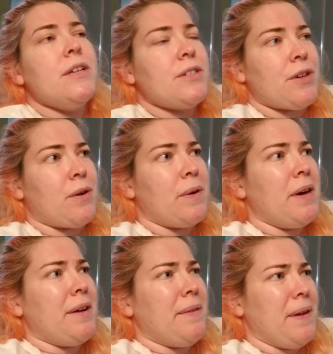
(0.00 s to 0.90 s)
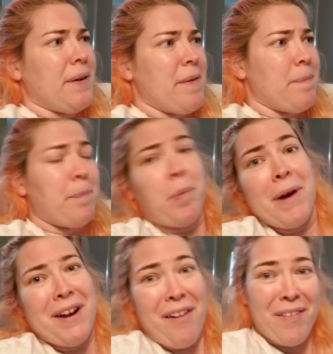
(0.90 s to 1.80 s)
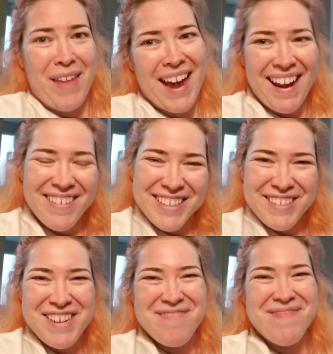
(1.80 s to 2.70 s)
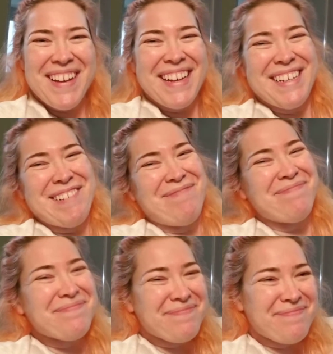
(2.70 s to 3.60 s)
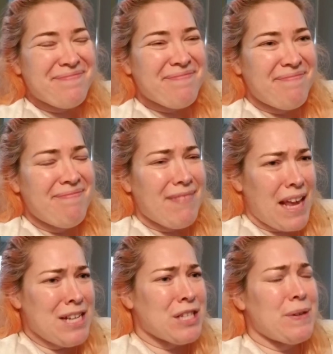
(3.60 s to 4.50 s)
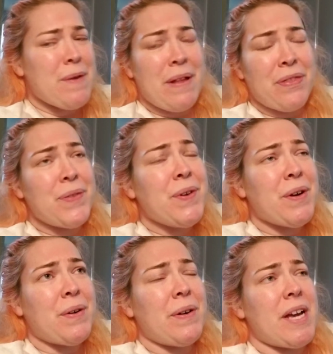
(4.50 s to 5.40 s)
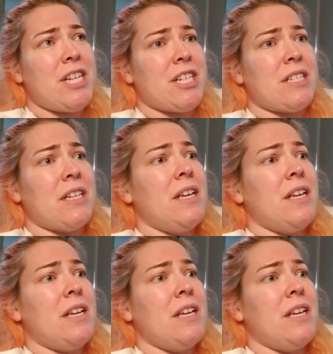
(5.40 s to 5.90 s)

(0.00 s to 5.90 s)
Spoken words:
So, I pointed all of that out to him, and so we went through and just,